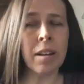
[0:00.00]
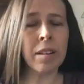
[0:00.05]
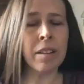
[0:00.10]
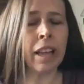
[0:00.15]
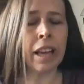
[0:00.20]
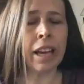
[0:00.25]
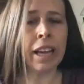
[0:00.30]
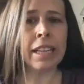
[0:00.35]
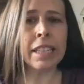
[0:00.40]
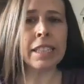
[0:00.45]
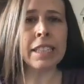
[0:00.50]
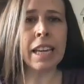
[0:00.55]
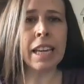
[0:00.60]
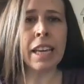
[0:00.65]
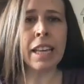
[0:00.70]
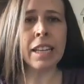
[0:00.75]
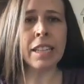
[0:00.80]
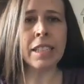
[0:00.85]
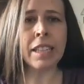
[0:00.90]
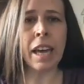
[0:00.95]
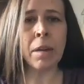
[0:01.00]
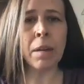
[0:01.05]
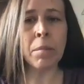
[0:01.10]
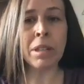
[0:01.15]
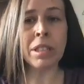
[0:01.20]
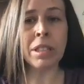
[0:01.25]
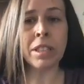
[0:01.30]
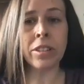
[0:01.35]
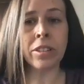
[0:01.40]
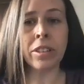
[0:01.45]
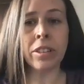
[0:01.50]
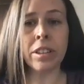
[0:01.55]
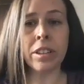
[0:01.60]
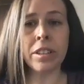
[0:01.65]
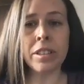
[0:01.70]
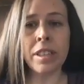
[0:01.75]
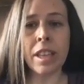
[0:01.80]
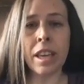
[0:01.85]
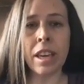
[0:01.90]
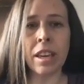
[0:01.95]
like day-to-day
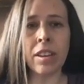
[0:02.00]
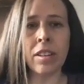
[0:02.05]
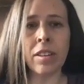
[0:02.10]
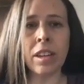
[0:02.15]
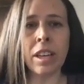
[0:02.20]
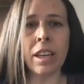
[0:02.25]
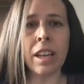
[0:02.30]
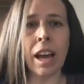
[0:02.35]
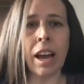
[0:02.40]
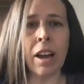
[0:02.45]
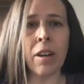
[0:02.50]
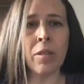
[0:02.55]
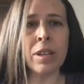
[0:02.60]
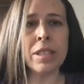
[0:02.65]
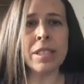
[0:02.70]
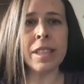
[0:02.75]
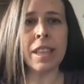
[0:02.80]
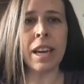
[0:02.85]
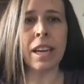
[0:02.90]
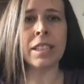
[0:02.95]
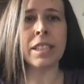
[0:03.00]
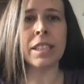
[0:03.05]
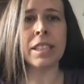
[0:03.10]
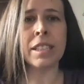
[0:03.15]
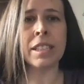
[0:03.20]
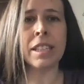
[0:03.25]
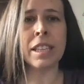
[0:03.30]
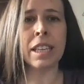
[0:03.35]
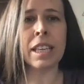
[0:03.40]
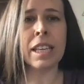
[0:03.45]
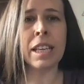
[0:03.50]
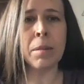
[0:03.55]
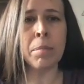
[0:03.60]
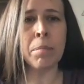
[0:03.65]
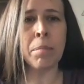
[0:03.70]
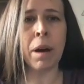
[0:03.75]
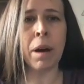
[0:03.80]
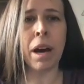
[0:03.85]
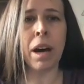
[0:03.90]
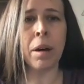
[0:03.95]
materials that you need, I always liked to
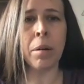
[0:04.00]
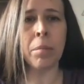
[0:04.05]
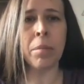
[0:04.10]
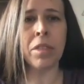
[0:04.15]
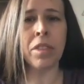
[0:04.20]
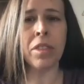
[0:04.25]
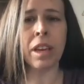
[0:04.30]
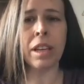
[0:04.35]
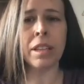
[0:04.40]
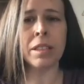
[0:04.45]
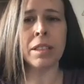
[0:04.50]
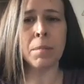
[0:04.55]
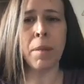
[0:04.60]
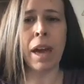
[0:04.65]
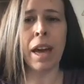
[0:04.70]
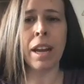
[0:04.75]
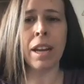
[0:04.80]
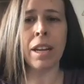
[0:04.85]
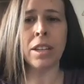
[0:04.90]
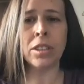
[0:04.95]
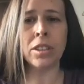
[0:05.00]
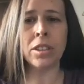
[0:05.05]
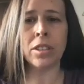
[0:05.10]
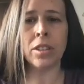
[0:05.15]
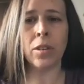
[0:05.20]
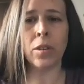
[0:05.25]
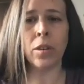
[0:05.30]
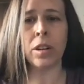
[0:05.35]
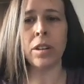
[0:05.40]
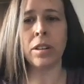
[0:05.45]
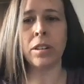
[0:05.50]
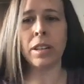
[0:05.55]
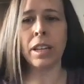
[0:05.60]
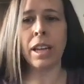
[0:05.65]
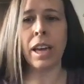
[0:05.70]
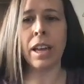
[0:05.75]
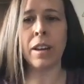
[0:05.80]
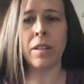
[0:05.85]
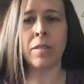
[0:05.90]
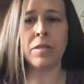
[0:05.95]
keep things managed or
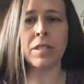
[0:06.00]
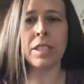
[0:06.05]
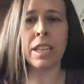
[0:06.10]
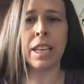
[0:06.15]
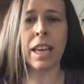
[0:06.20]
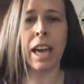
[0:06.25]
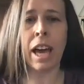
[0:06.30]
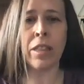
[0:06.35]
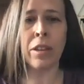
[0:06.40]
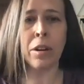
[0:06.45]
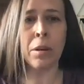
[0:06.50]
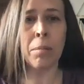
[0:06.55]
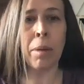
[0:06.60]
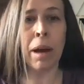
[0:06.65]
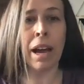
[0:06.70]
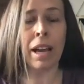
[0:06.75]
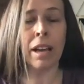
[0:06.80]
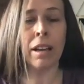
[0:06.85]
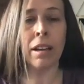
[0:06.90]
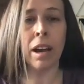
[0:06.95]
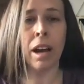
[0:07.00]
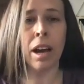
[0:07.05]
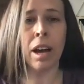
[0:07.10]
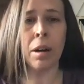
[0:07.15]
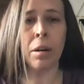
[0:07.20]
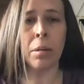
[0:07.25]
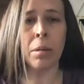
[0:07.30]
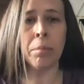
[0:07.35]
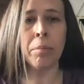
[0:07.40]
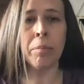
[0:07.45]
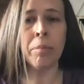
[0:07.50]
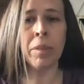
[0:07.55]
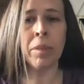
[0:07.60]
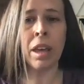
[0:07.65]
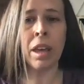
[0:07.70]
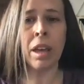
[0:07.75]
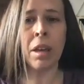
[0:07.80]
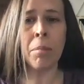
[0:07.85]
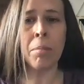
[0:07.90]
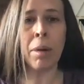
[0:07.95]
kind of together by
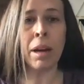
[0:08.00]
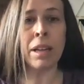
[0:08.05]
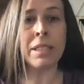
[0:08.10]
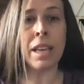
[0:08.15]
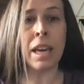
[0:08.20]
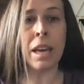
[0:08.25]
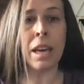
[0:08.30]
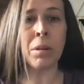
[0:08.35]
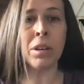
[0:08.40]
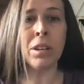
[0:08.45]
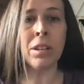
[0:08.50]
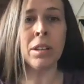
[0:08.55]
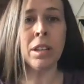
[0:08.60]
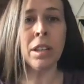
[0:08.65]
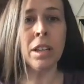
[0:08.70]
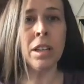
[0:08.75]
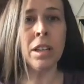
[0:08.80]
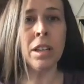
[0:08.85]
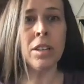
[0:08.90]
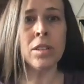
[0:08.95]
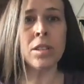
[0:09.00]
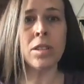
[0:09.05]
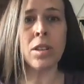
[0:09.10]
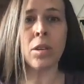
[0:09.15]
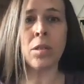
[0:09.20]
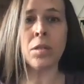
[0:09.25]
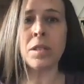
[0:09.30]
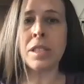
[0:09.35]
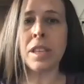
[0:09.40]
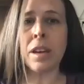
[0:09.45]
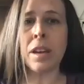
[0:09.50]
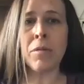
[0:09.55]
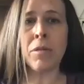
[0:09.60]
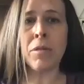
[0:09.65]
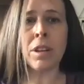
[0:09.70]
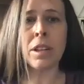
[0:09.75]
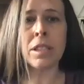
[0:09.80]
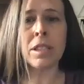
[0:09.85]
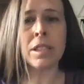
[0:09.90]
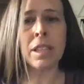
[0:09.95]
table. So say for
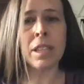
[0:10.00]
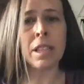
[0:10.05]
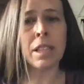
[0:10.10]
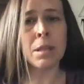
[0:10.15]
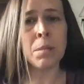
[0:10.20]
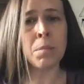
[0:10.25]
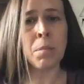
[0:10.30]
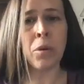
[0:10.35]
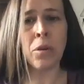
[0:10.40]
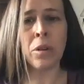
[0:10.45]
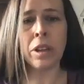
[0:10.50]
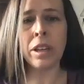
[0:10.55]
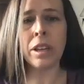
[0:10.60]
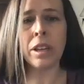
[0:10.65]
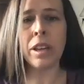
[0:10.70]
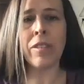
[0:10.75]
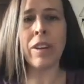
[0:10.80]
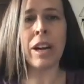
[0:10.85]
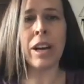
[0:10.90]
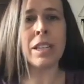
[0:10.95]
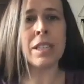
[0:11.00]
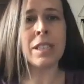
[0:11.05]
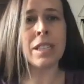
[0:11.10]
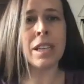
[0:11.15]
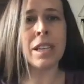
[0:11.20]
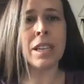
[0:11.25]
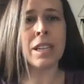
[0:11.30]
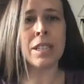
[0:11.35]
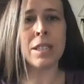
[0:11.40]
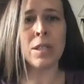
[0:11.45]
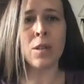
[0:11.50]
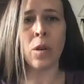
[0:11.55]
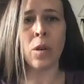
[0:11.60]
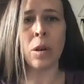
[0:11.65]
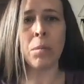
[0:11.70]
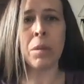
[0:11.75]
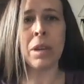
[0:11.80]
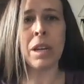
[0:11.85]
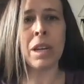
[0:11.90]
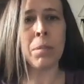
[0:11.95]
instance, polling devices or
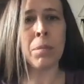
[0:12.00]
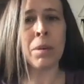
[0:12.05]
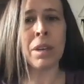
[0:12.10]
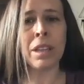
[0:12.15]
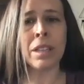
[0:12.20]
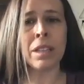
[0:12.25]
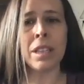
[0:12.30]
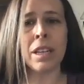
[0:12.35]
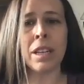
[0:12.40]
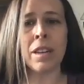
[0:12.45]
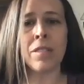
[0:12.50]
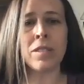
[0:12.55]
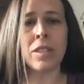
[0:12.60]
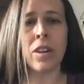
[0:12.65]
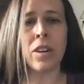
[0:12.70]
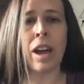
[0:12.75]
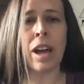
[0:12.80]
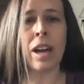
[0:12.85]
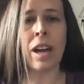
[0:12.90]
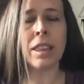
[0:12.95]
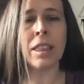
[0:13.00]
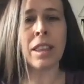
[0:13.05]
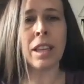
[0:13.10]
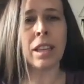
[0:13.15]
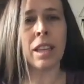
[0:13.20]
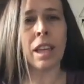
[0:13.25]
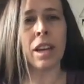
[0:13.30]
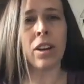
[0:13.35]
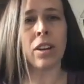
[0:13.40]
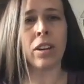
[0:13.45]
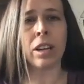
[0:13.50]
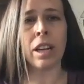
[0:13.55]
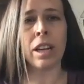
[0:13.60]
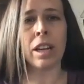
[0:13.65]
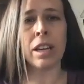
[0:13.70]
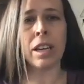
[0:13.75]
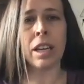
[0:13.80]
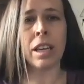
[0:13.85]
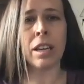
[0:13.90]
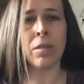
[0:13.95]
manipulatives or anything that you're going to
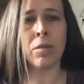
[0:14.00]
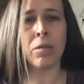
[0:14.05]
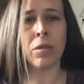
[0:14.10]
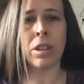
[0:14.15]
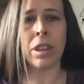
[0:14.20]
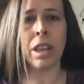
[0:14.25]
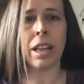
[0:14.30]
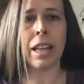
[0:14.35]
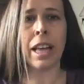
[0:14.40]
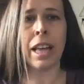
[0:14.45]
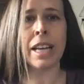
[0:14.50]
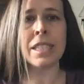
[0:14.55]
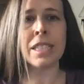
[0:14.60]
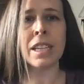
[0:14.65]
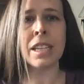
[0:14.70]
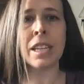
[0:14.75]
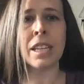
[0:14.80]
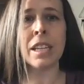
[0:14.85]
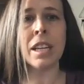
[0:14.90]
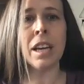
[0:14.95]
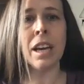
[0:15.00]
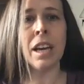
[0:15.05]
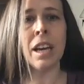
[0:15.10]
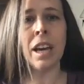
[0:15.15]
need for the lesson.